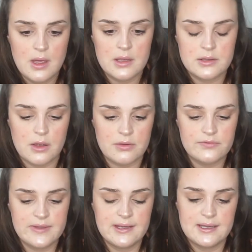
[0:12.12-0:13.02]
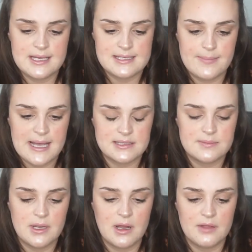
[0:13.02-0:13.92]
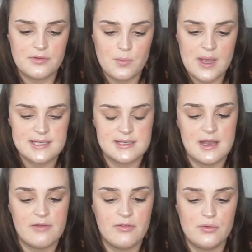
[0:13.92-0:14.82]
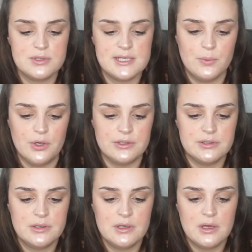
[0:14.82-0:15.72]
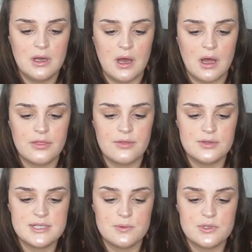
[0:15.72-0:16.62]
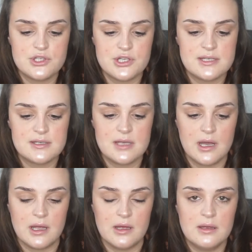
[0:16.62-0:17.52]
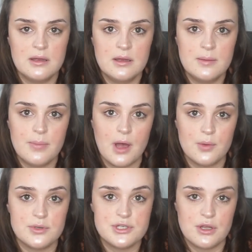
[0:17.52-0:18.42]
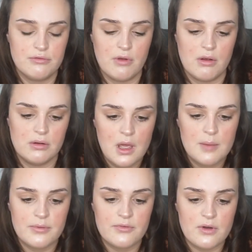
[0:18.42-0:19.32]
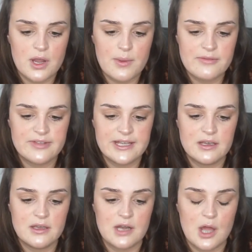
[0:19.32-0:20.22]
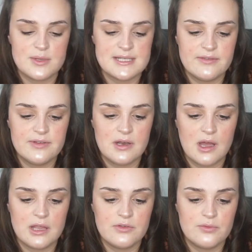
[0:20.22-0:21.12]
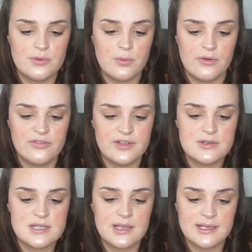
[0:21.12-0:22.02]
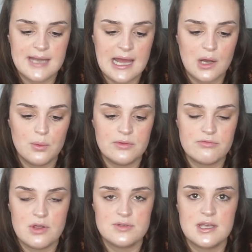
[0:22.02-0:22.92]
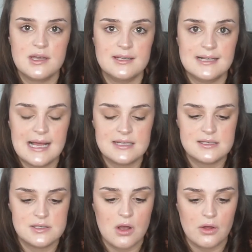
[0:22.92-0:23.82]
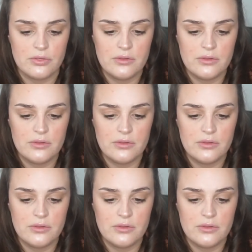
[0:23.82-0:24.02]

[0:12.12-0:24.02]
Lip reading: Going vegan has impacted my life in ways I never thought it would. I thought it was just a diet, but I was so wrong. Before I went vegan, I was living life with what feels like now with rose-coloured glasses on.